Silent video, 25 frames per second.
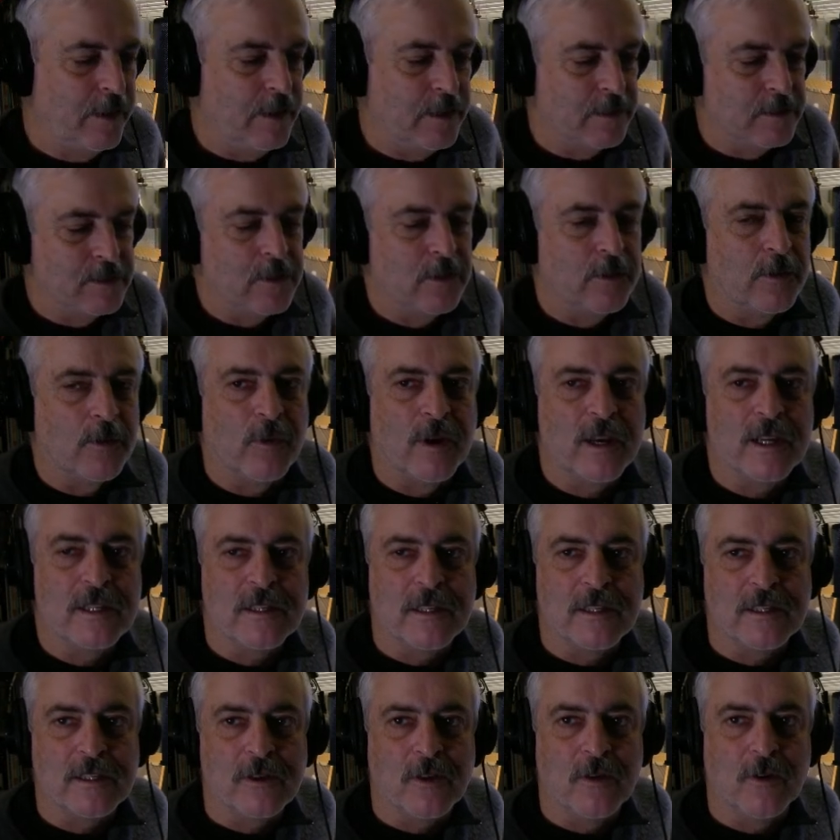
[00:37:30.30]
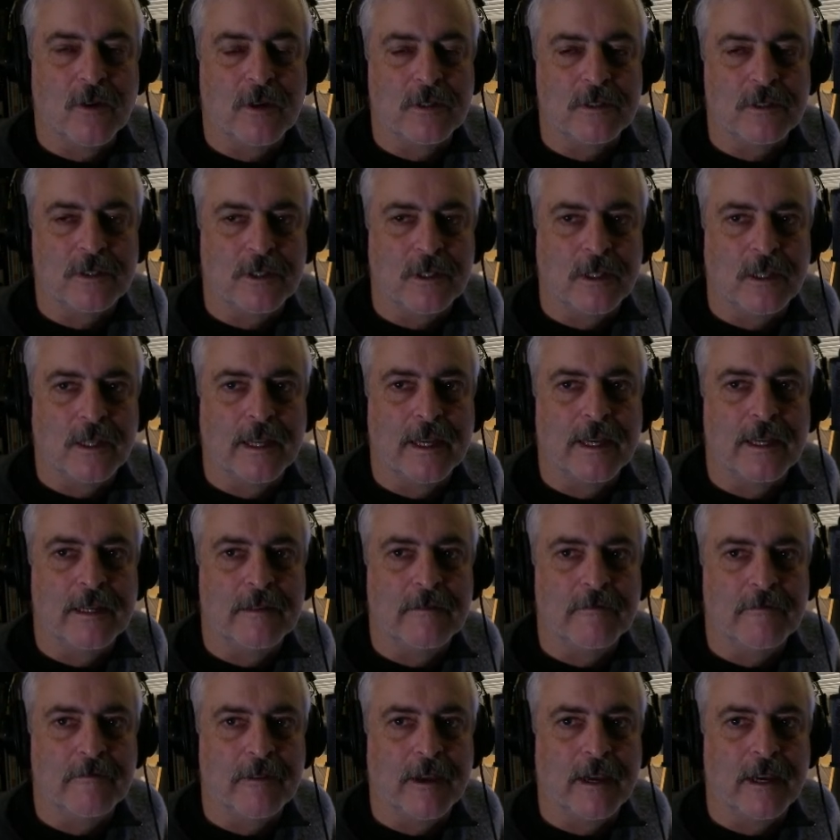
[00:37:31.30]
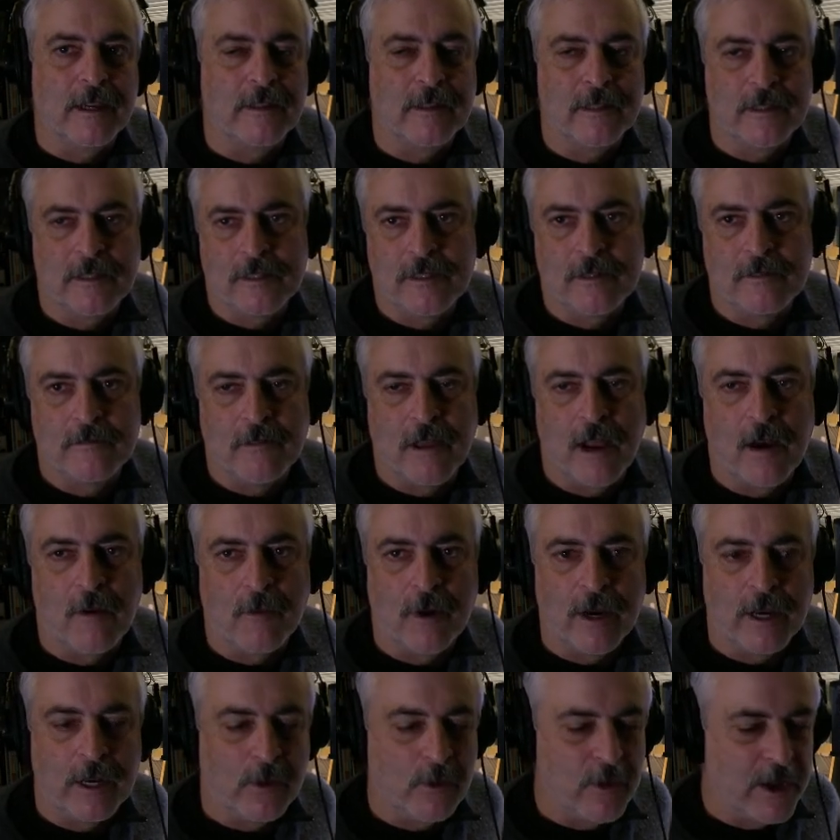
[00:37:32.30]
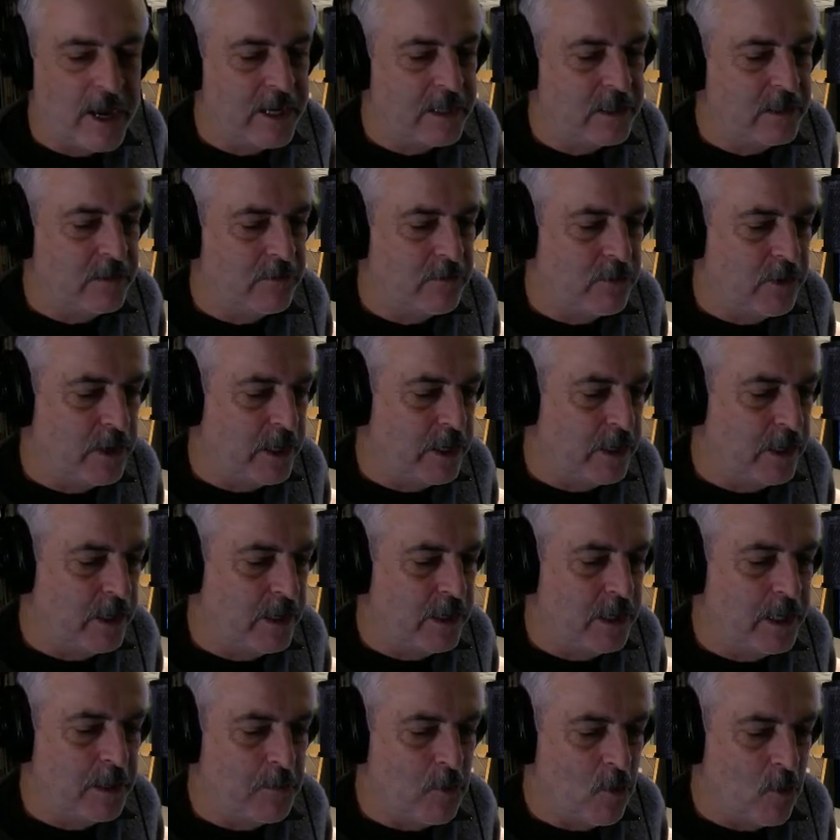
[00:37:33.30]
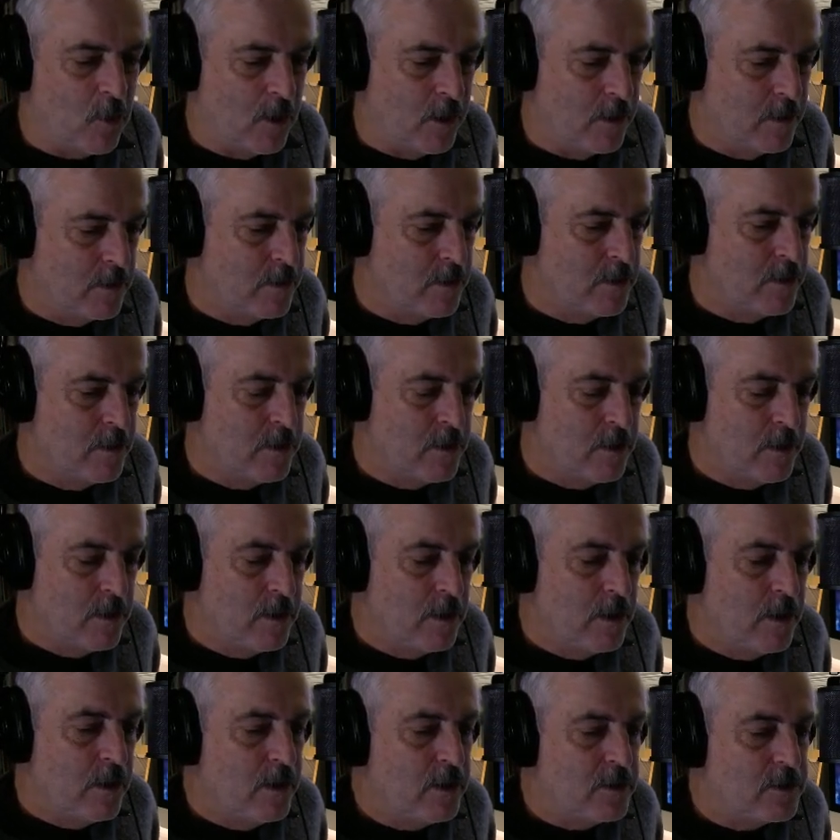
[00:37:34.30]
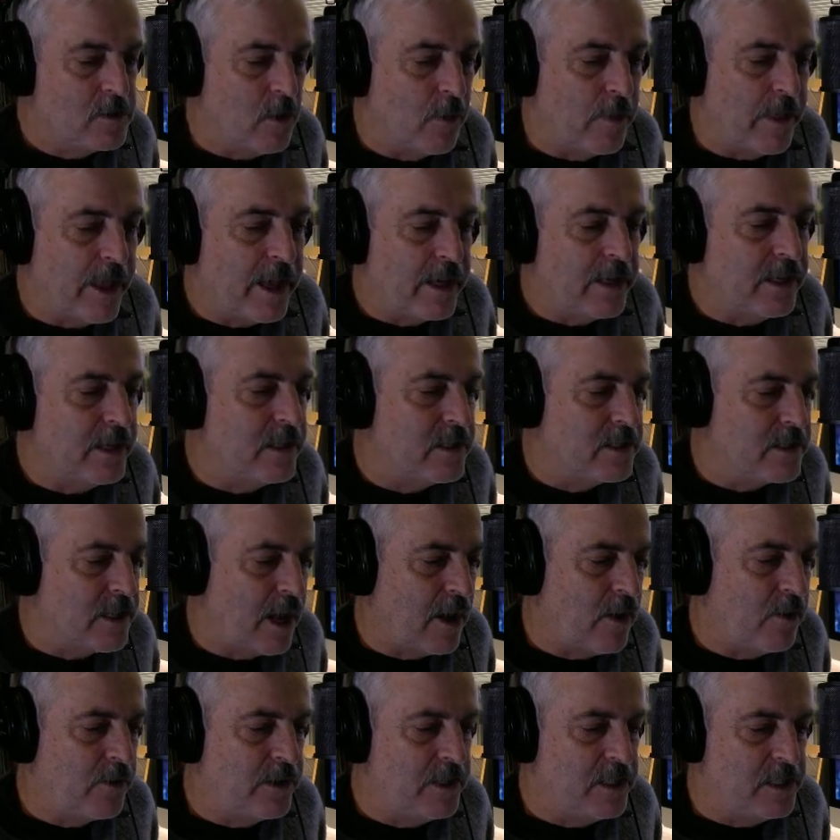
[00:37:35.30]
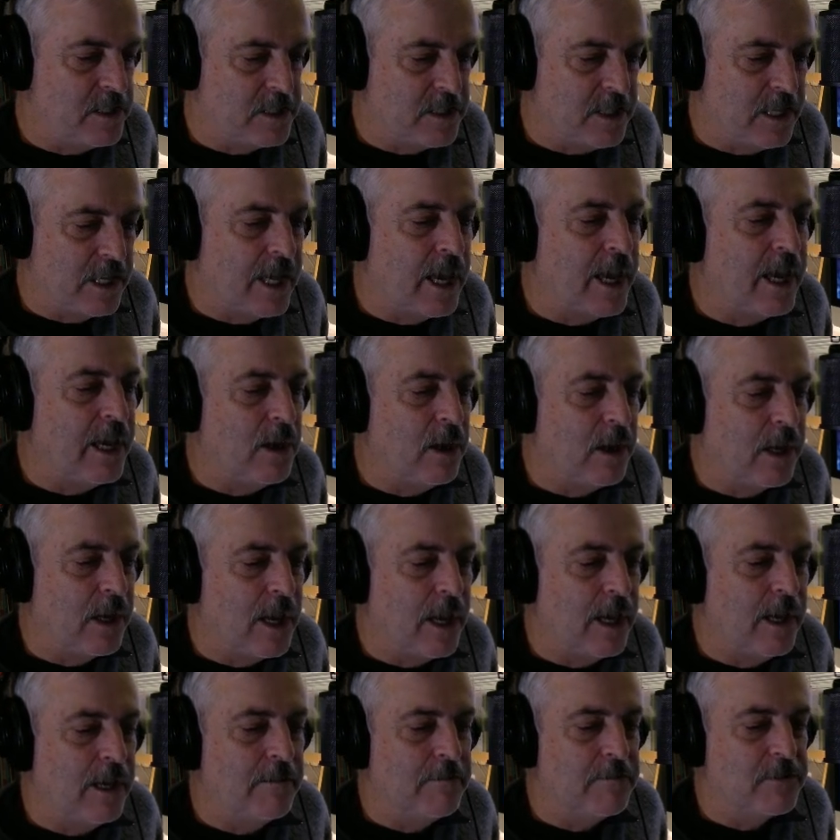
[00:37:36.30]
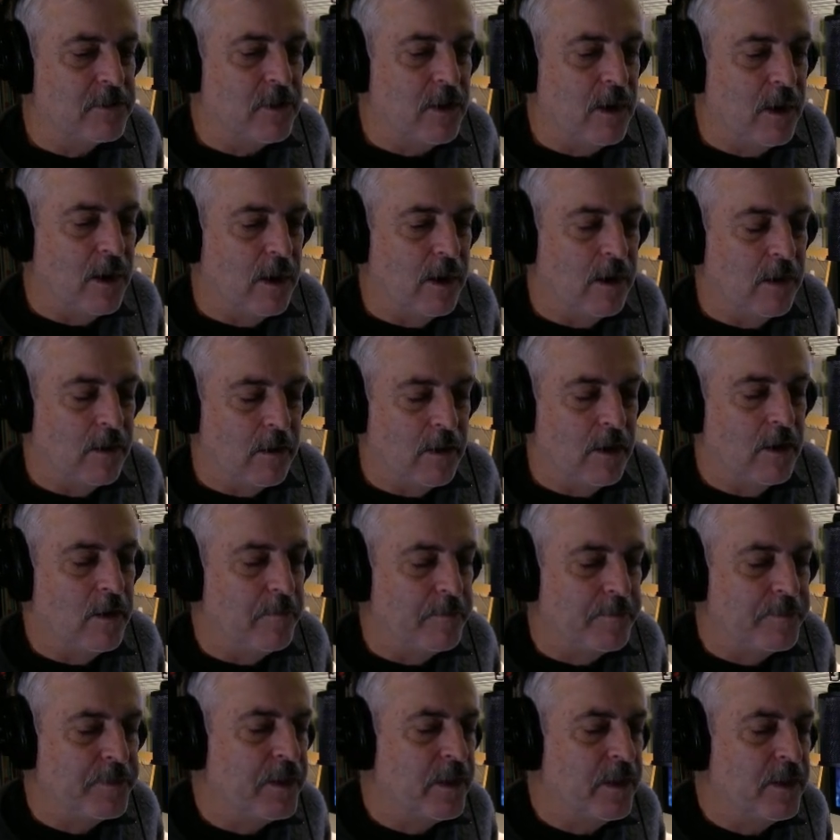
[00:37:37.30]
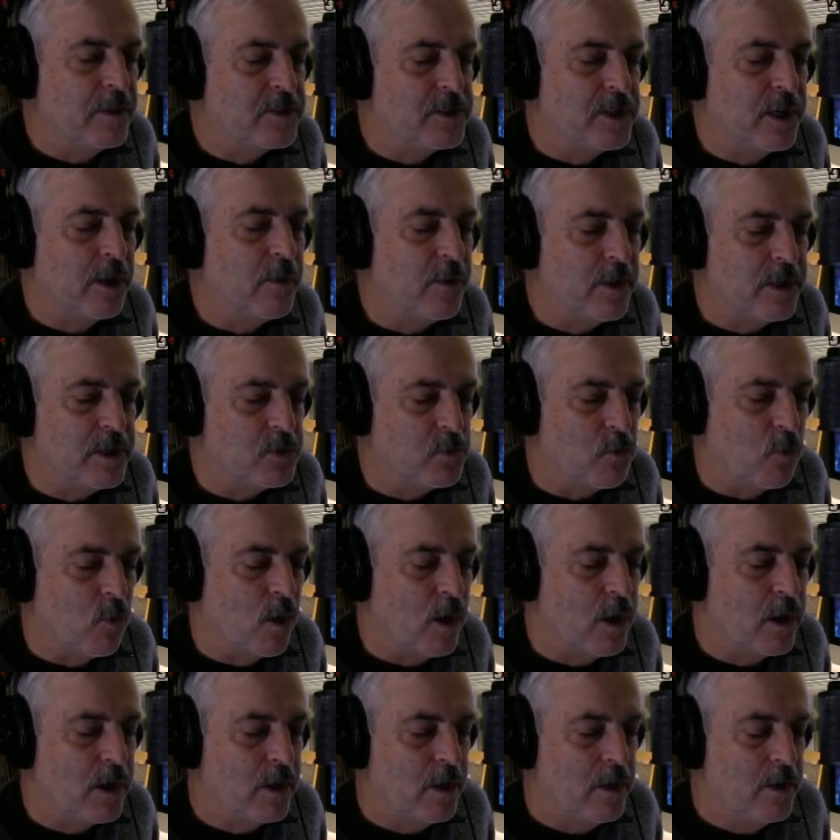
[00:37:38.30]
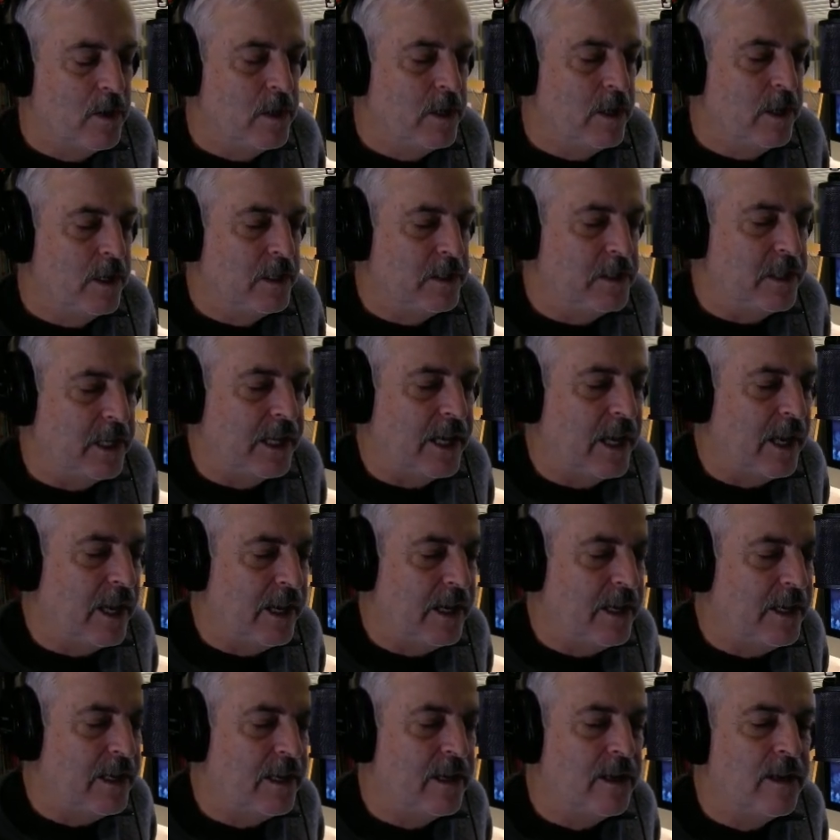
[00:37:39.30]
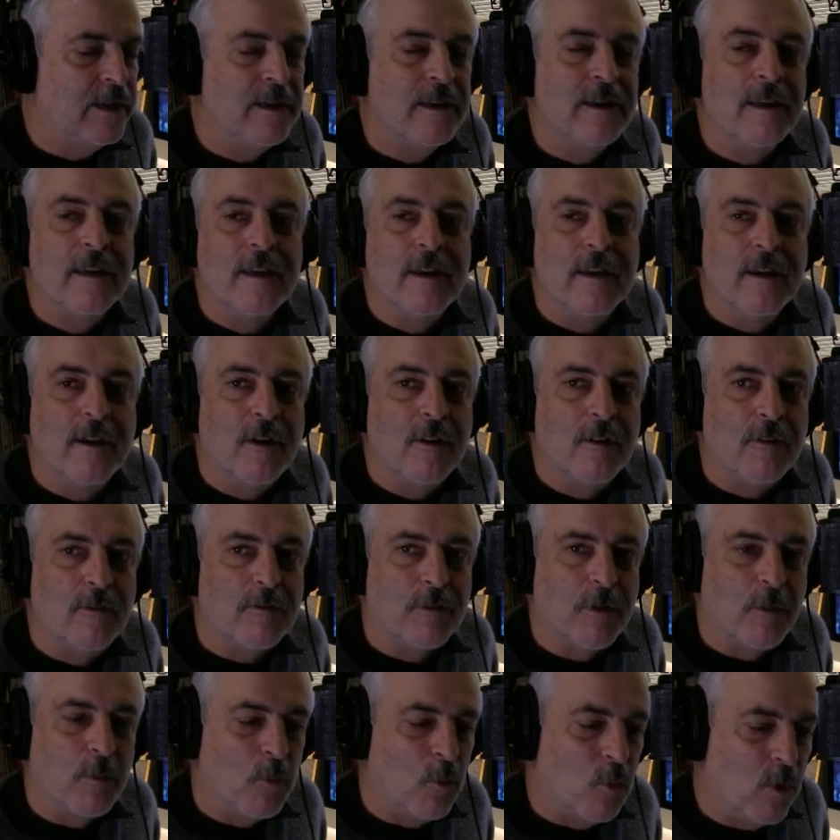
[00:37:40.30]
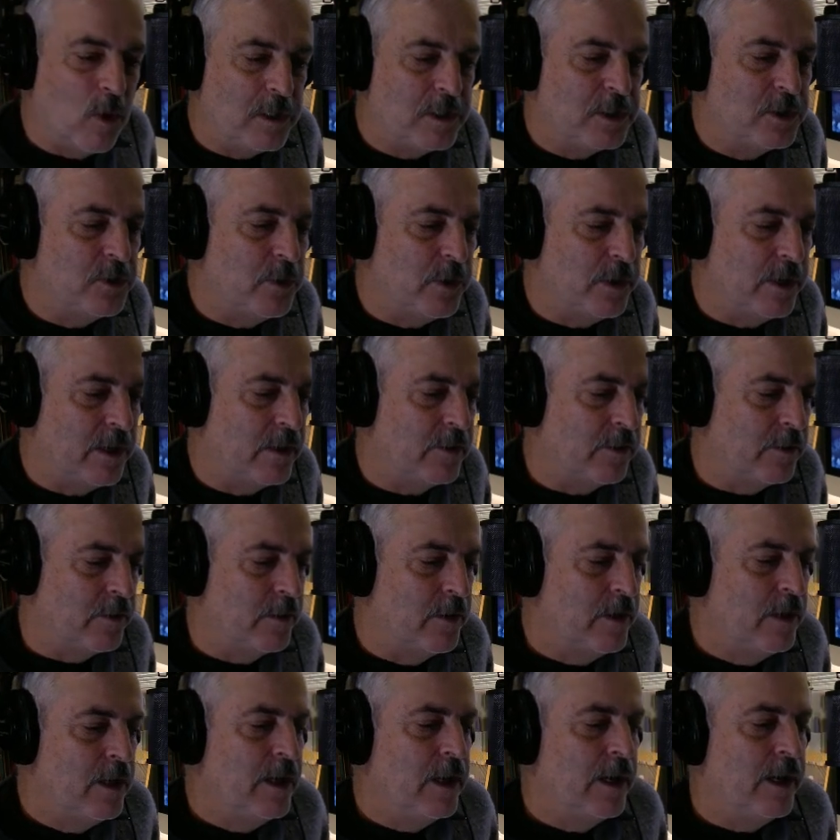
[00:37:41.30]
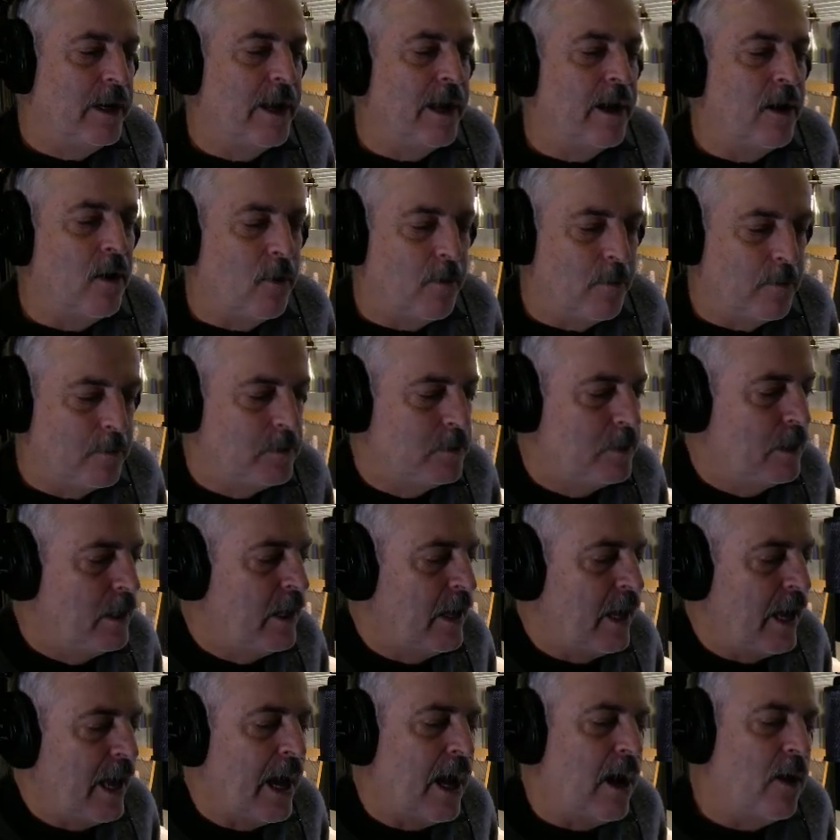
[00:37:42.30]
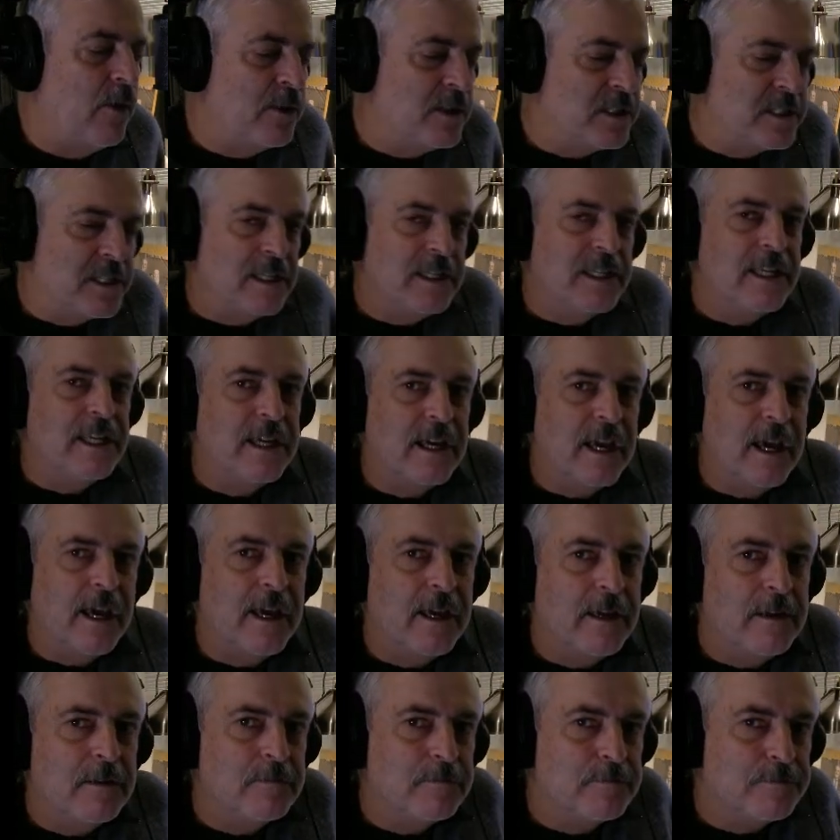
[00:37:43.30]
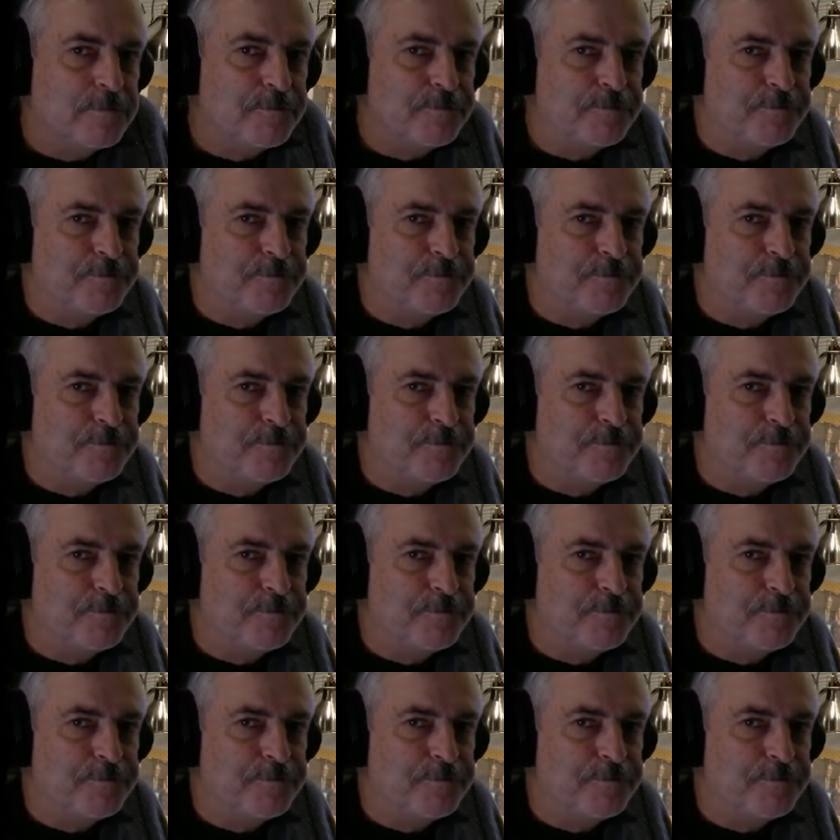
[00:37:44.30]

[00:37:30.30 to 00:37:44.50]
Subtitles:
And so the rest is going to lead. In fact, it's not radioactive anymore. So that is how these decay caves series work, decaying from one to another. Now, how does it decay?